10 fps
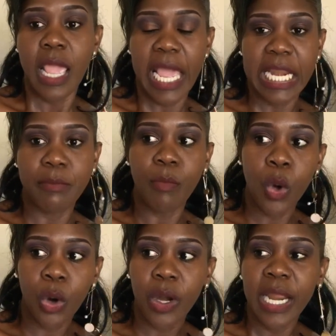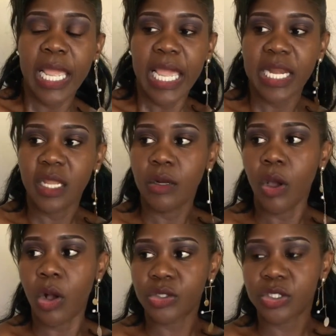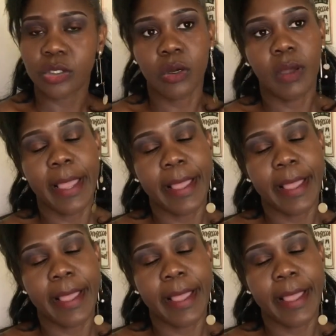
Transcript: and More. And then also,